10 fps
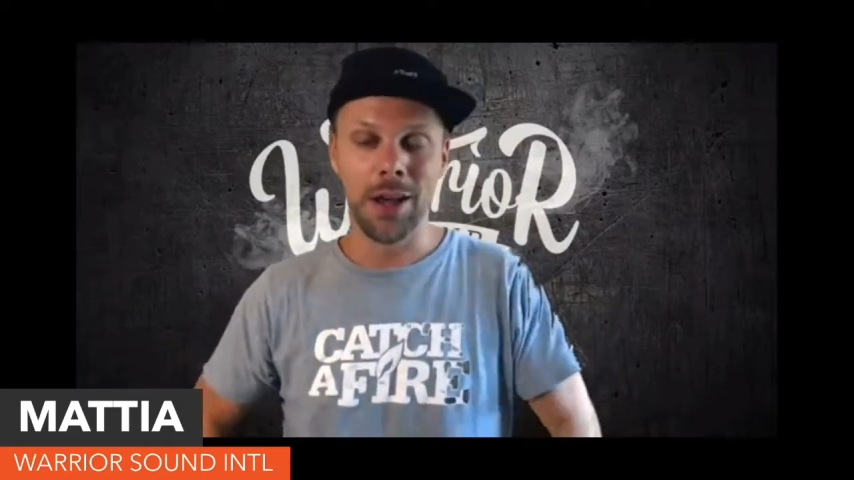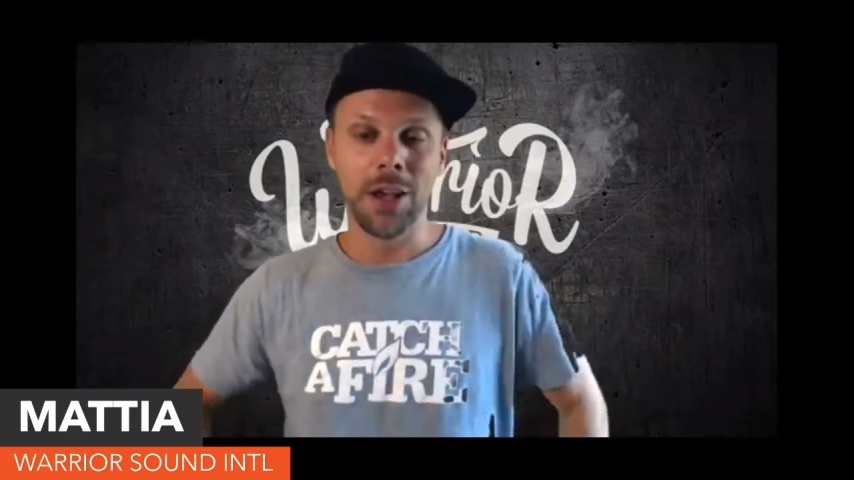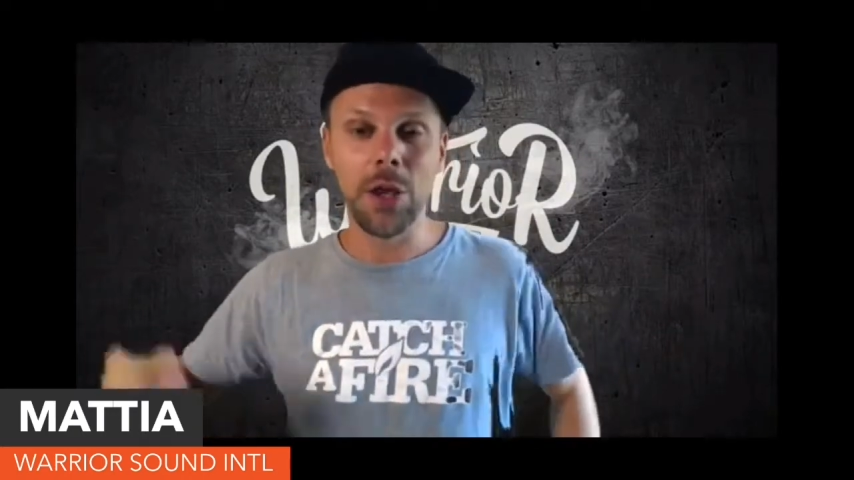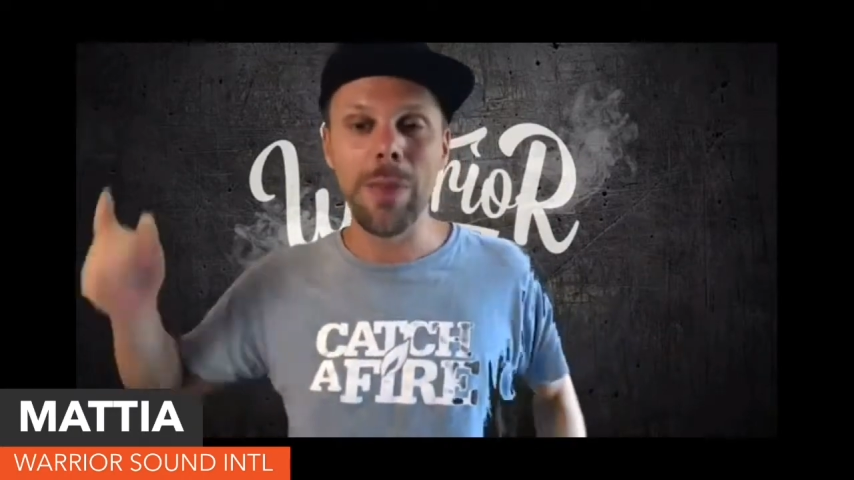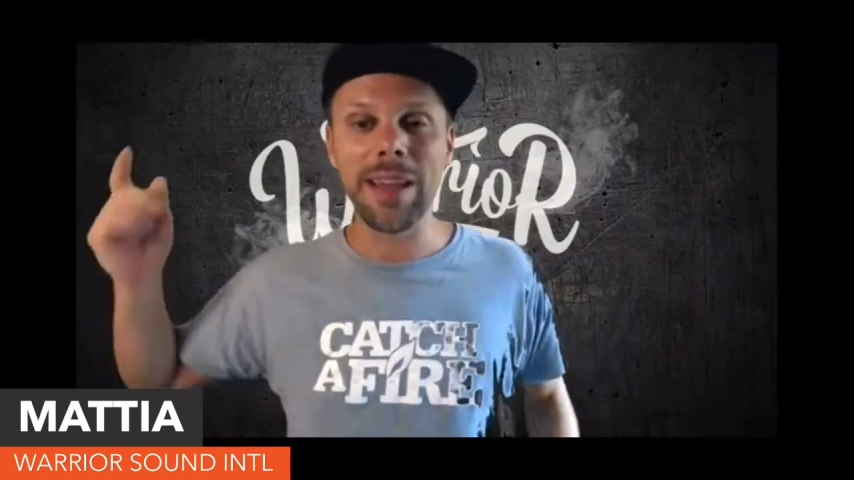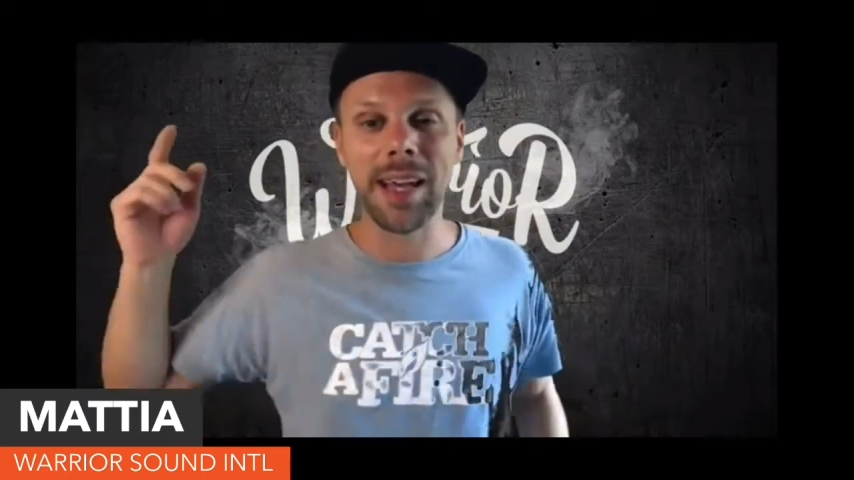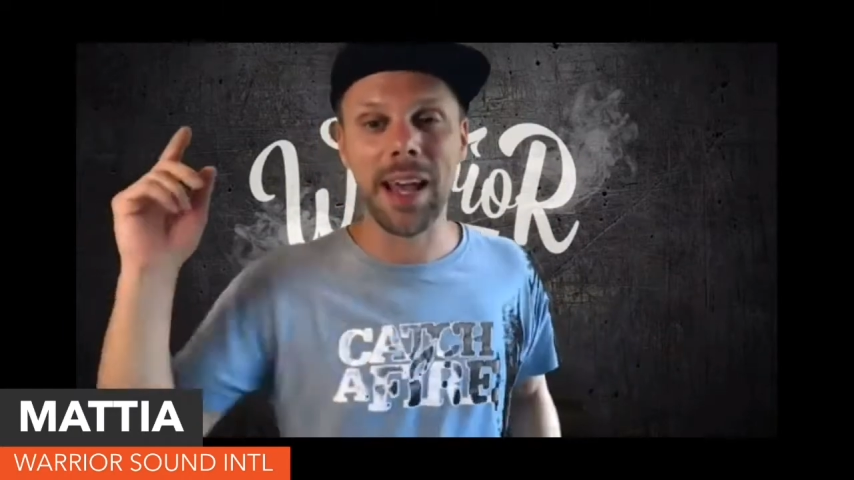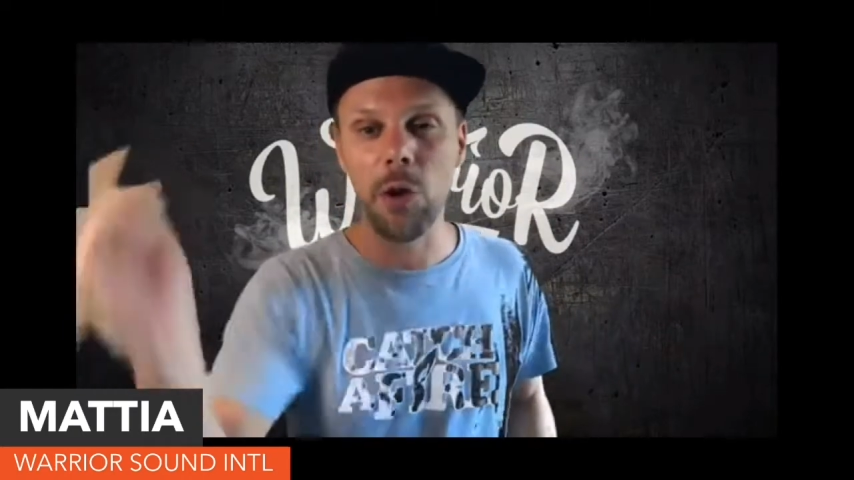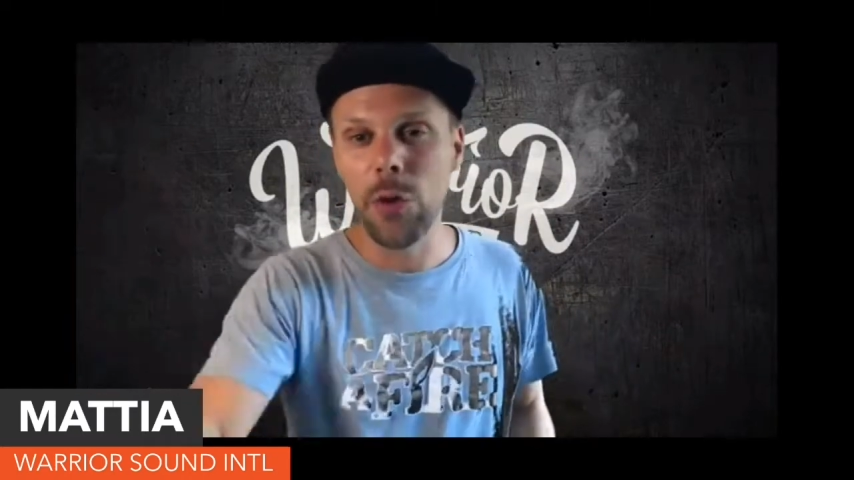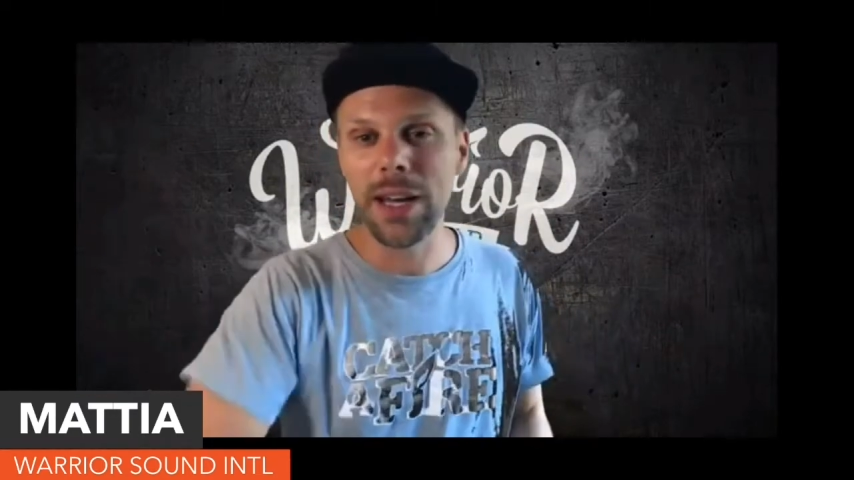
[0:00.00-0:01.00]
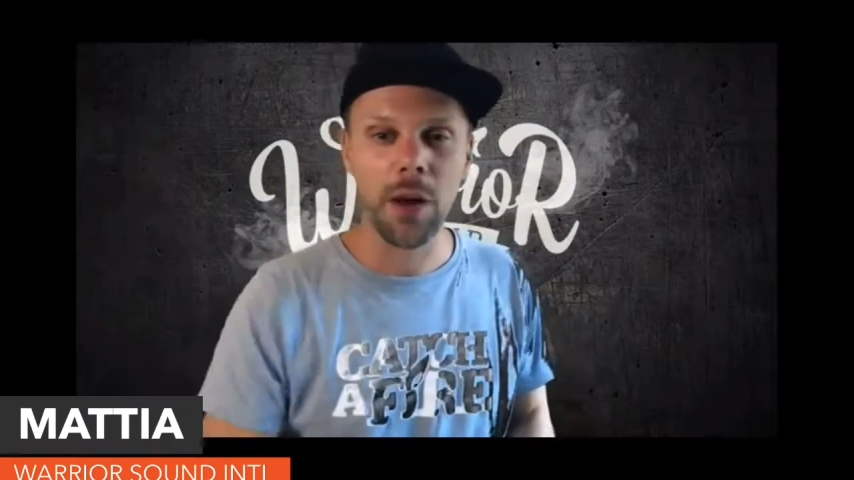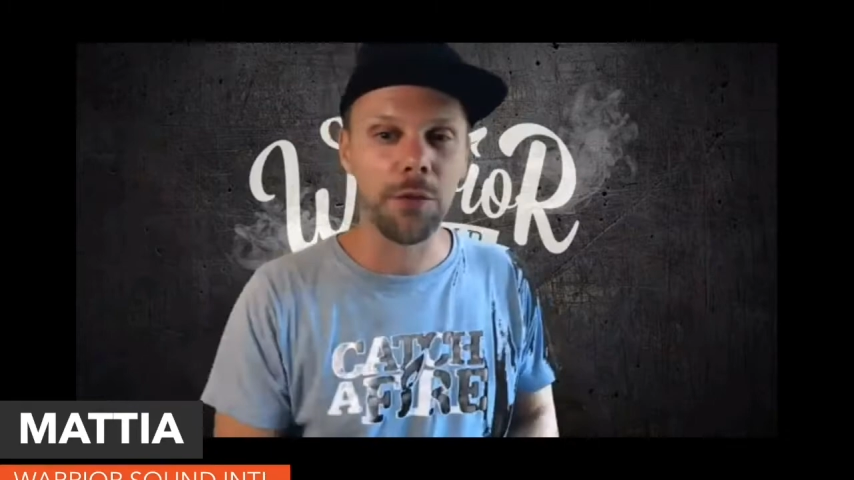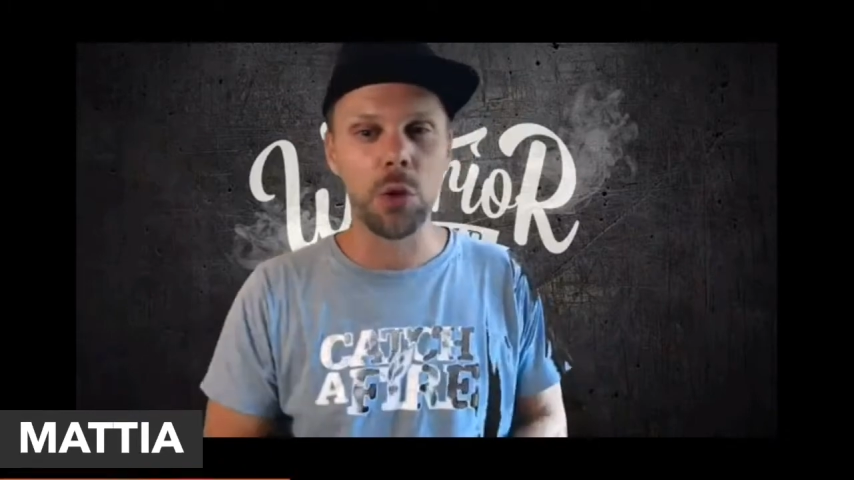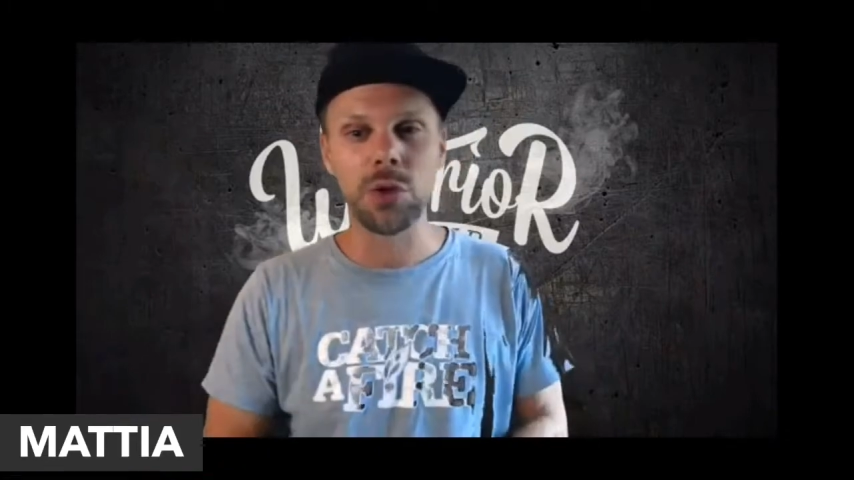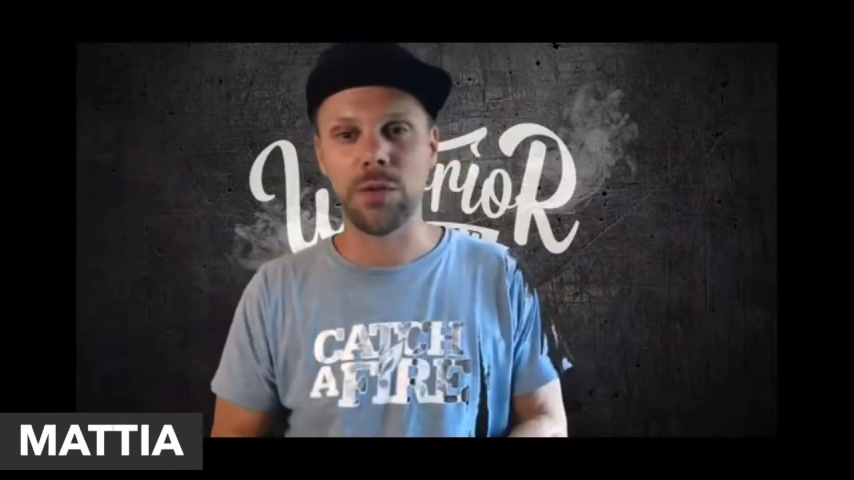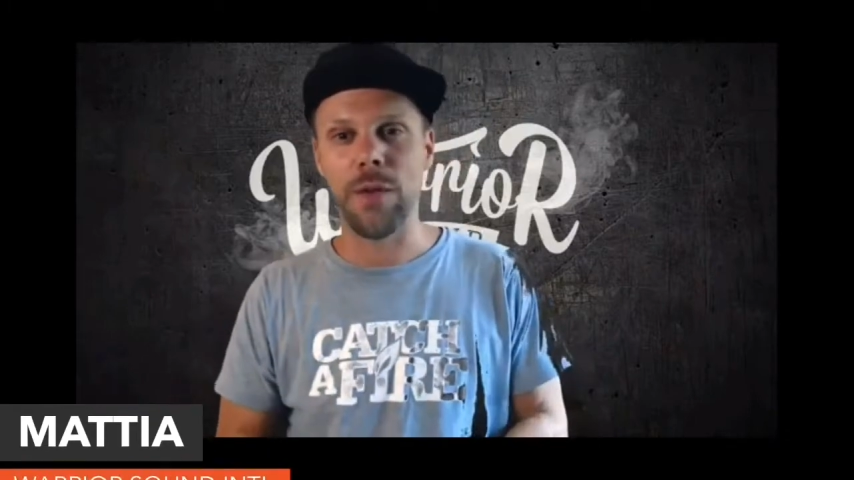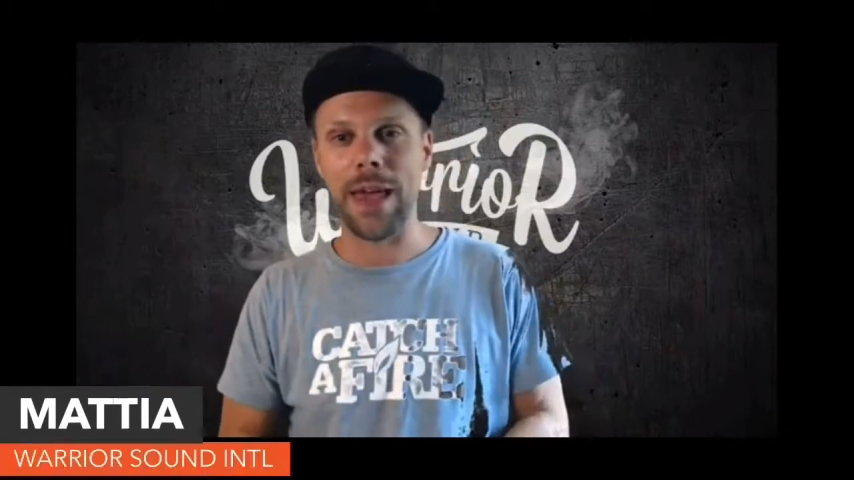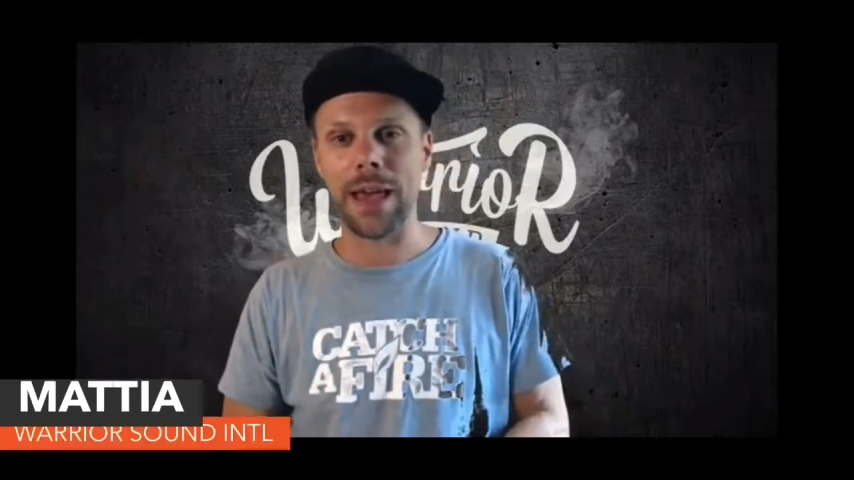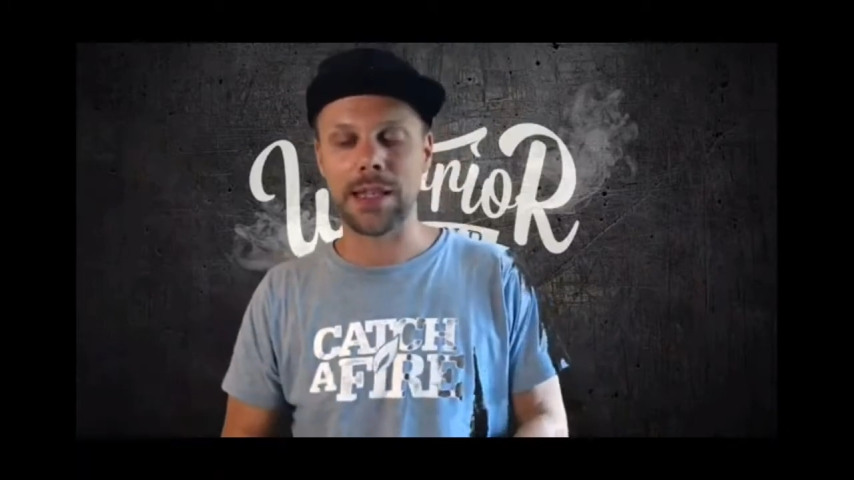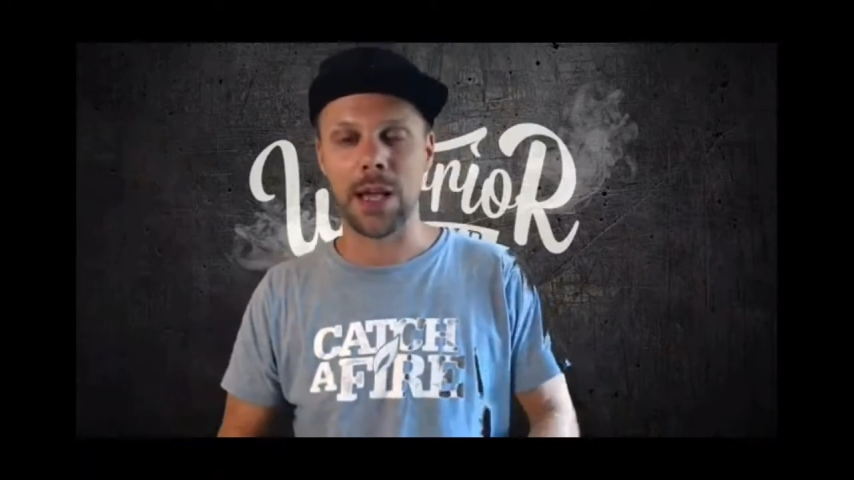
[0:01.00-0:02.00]
You better get rid of those
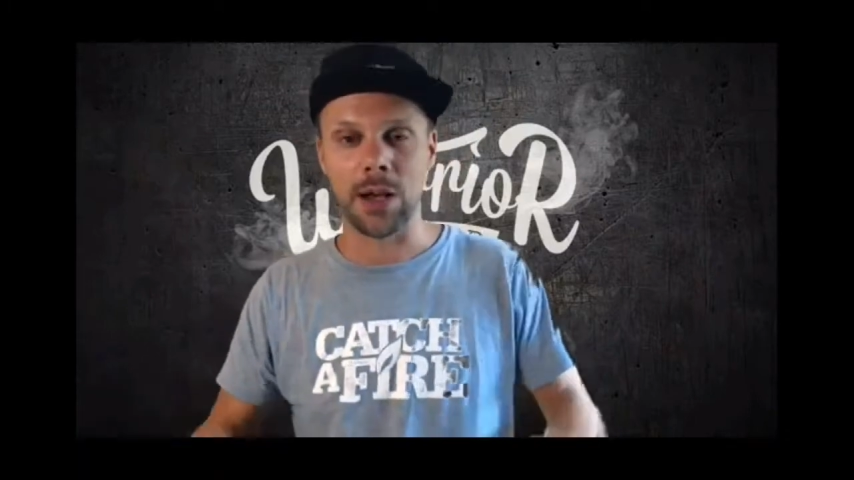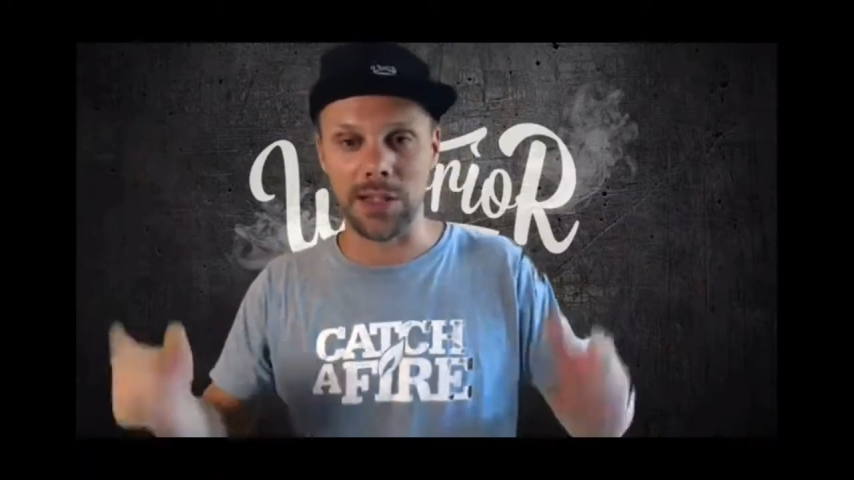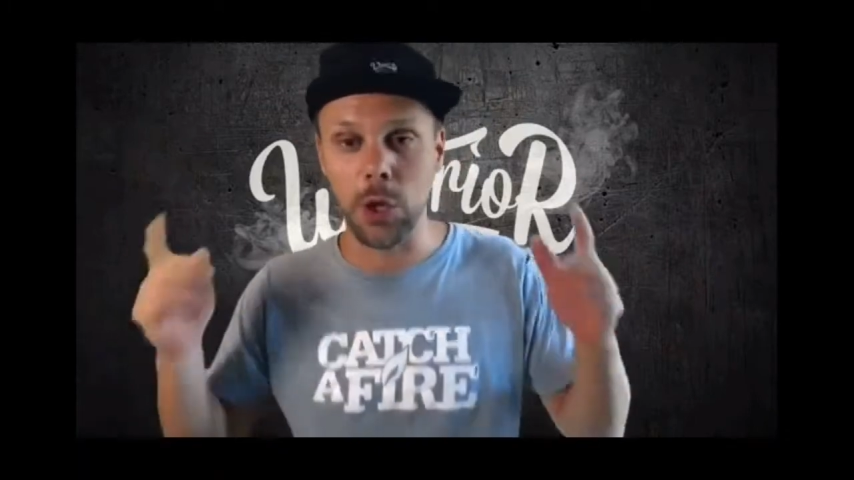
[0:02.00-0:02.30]
fake songs.